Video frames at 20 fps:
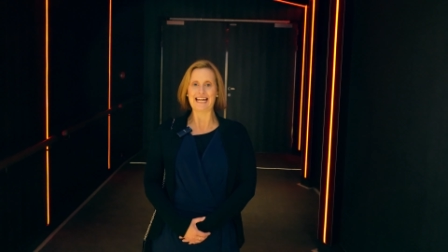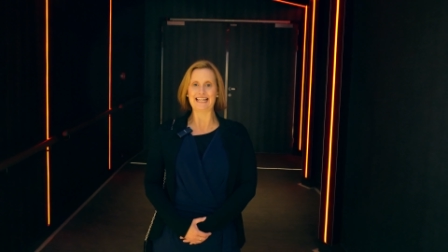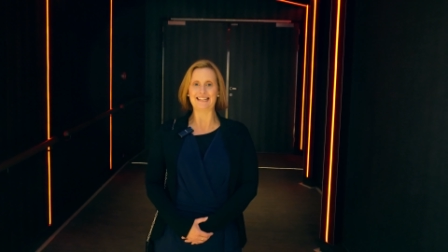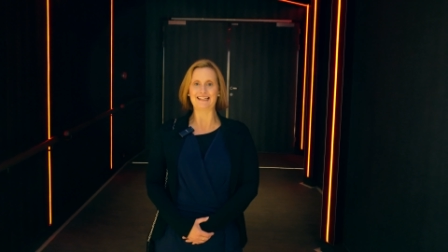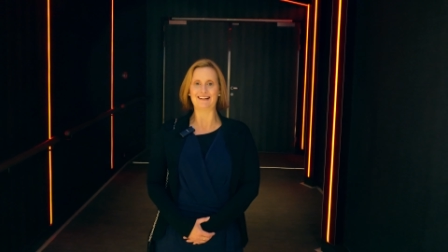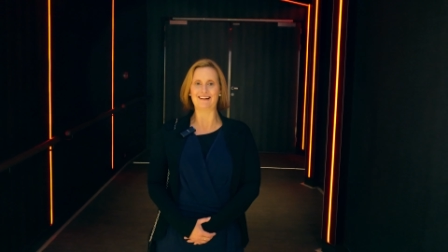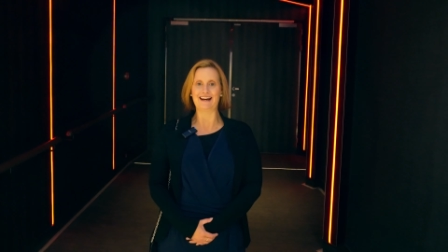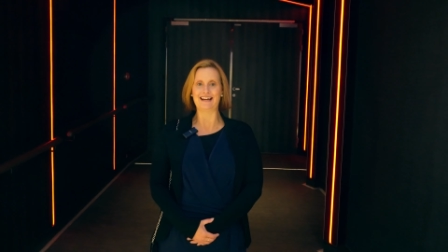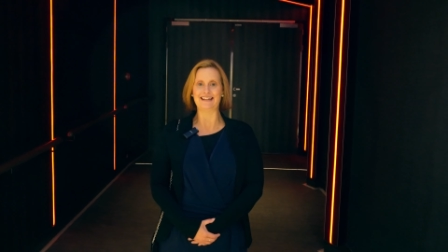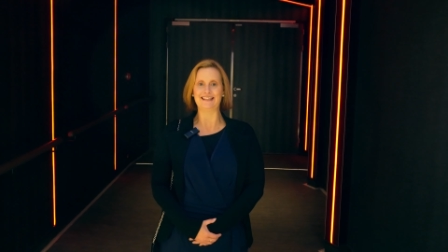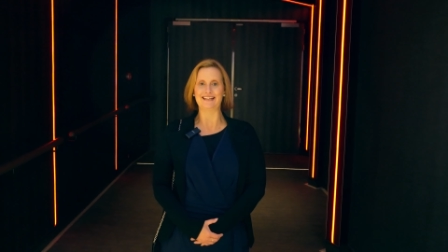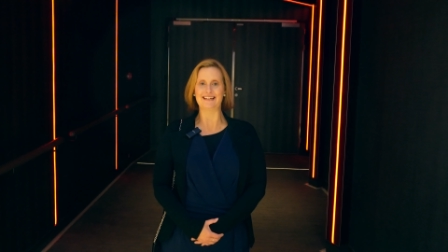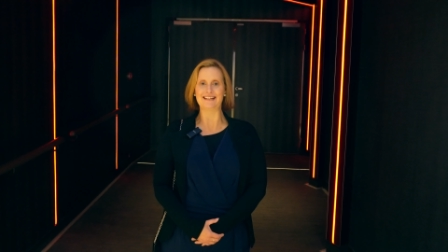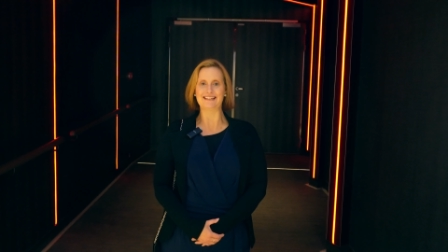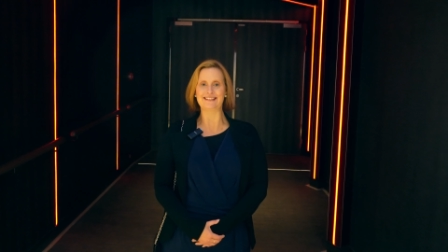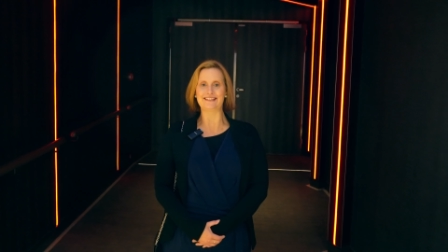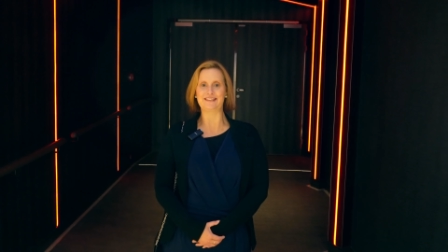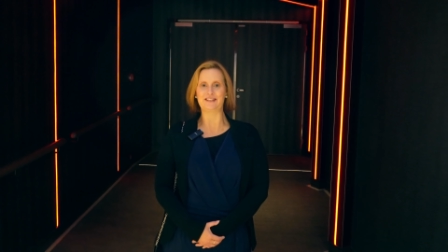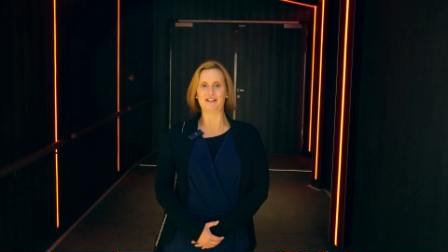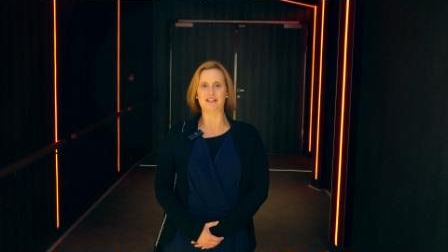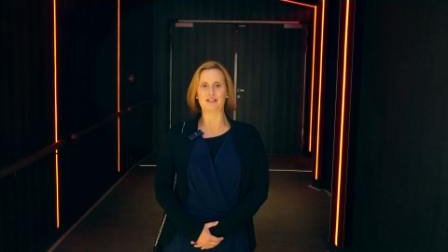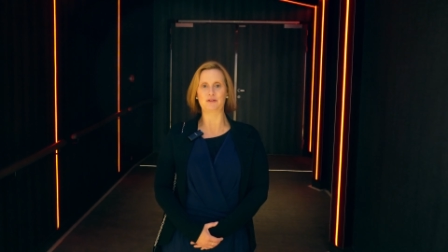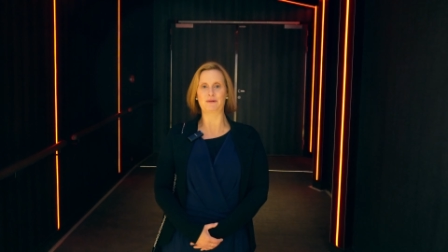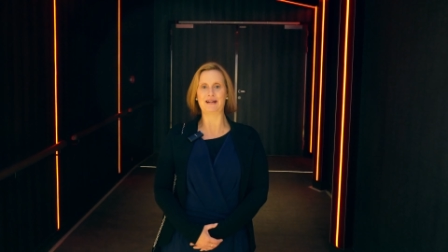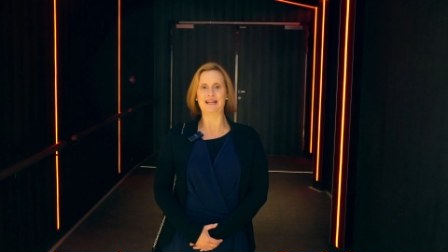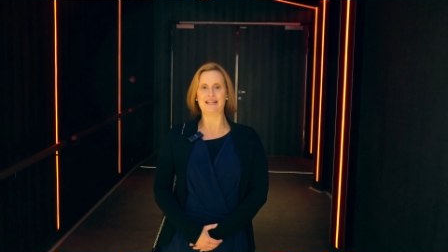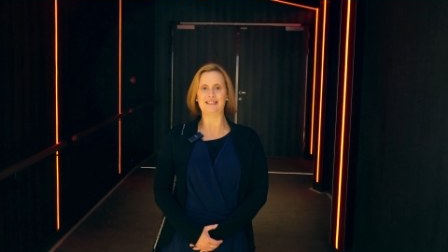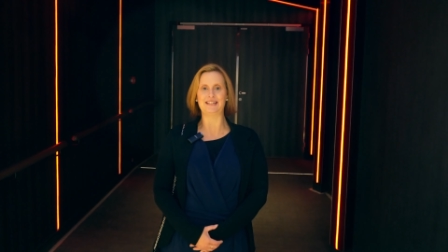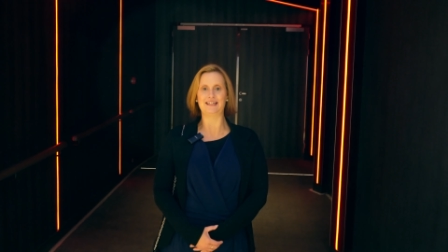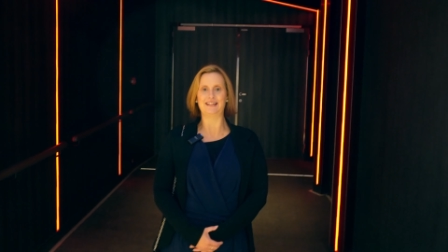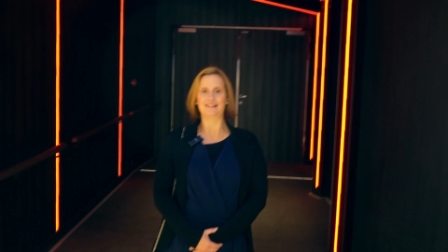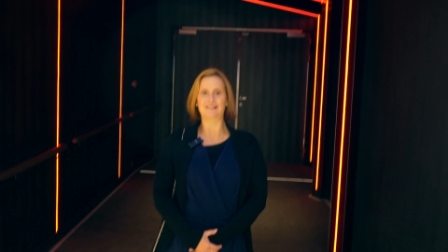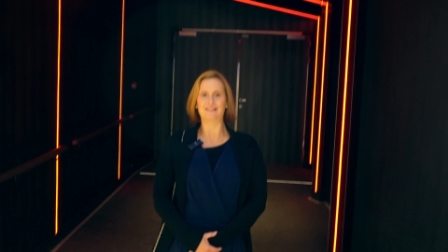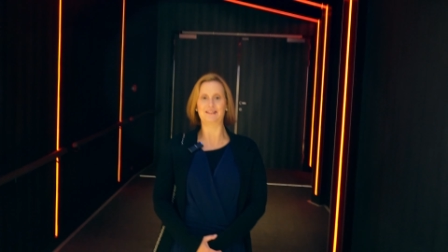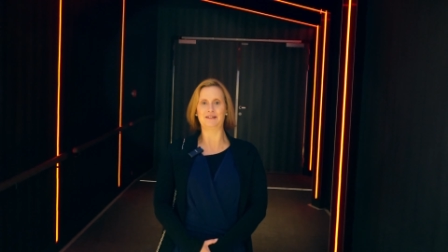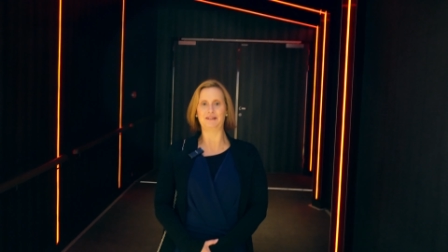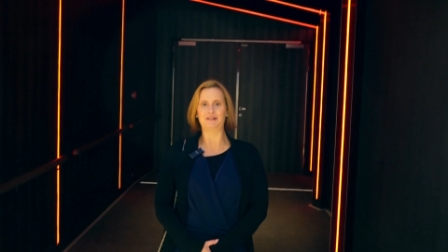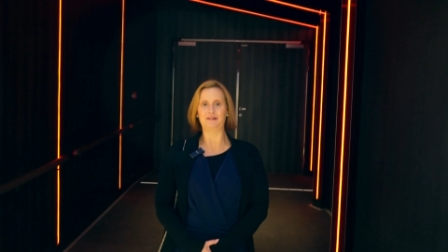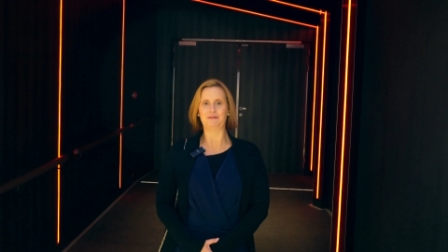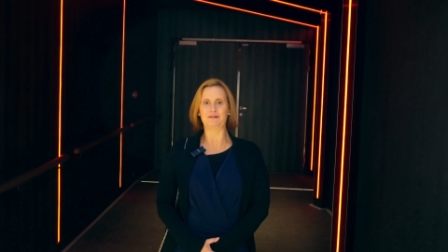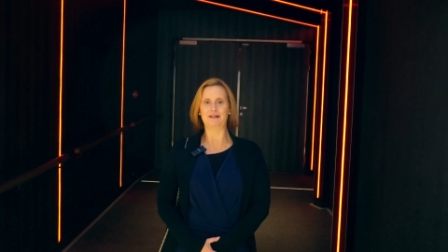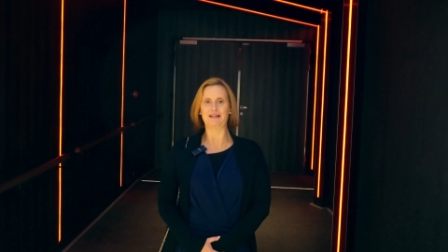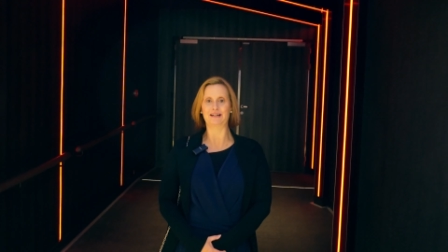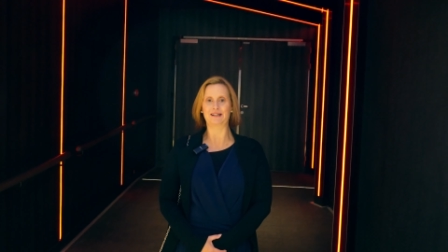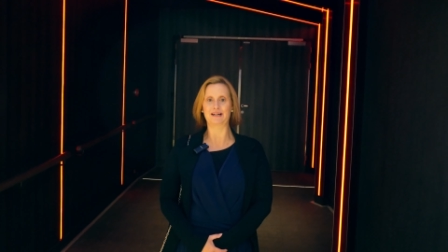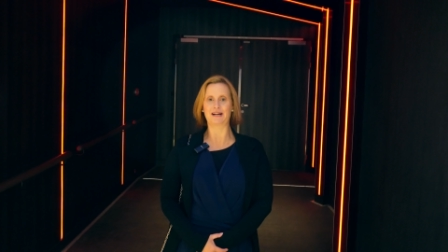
the headliners, just waiting to uh,